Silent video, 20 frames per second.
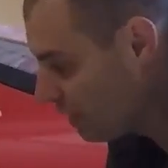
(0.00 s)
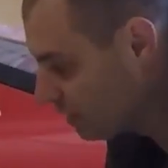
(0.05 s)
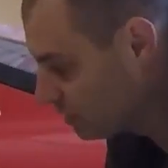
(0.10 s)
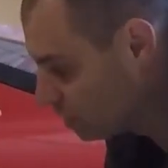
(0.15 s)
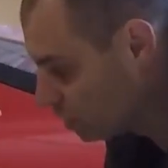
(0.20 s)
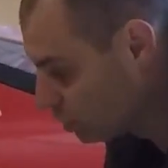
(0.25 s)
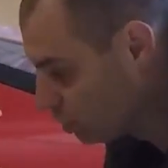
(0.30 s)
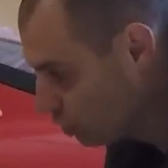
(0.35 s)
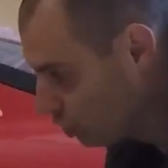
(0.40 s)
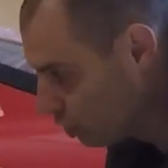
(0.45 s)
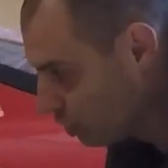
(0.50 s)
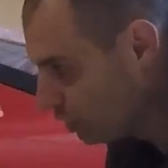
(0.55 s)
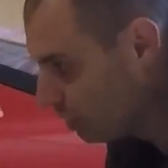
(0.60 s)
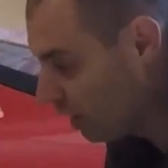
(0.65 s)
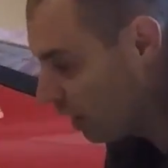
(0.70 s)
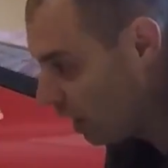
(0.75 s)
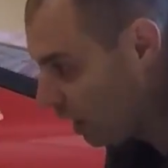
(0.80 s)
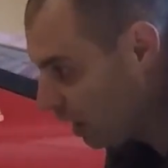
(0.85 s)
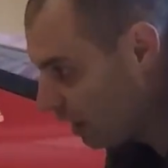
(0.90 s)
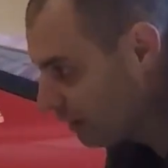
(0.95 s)
It's a good,
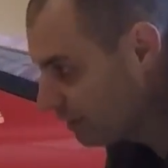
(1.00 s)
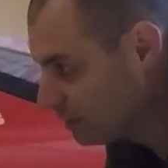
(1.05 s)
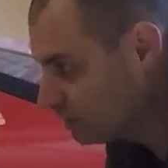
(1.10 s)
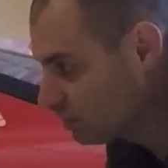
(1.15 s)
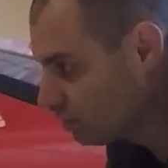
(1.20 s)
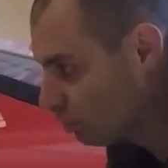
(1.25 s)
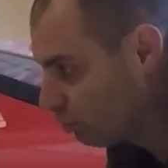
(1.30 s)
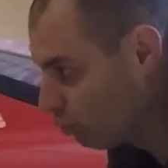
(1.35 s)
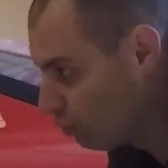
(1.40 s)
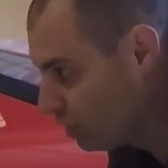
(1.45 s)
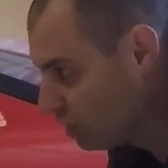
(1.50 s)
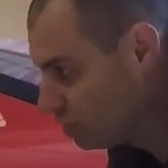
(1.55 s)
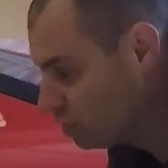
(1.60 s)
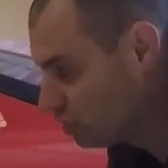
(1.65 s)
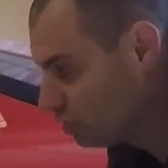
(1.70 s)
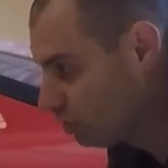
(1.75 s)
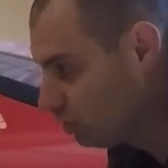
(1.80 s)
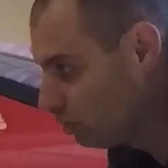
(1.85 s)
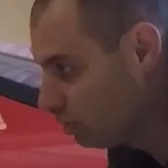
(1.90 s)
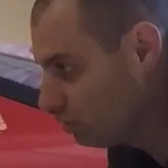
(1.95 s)
honest,
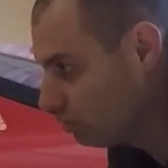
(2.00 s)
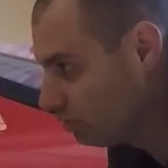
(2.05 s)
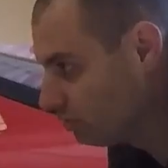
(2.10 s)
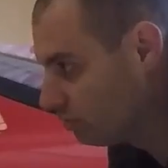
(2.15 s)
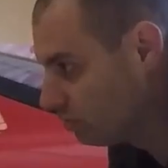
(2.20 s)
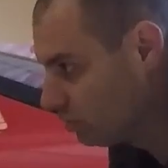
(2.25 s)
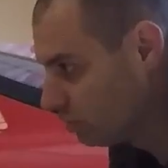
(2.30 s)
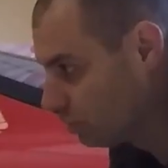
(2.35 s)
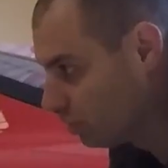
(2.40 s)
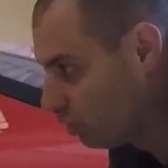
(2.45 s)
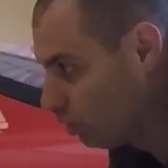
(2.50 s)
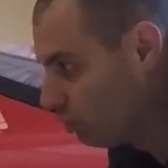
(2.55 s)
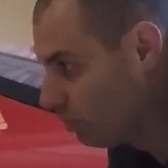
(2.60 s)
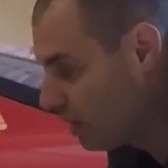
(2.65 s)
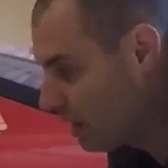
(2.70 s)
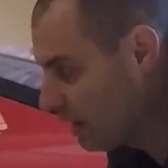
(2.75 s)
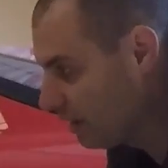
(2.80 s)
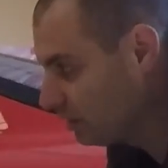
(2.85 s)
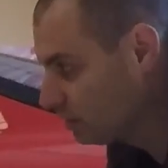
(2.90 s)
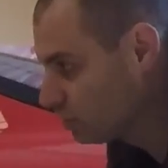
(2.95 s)
original, low
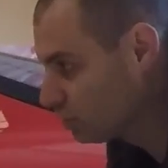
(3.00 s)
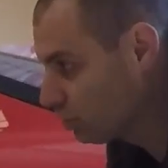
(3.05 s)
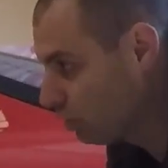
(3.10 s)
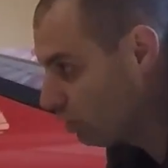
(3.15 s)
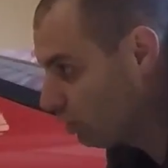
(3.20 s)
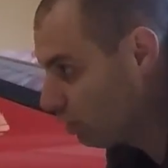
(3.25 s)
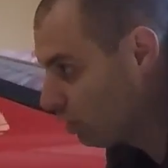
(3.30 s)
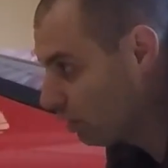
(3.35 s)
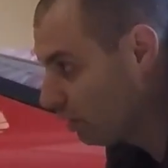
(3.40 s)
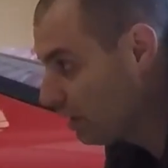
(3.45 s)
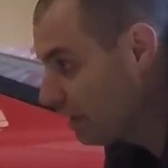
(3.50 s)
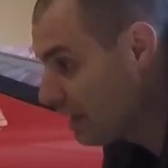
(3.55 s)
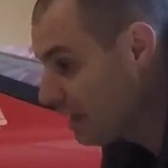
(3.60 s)
mileage car,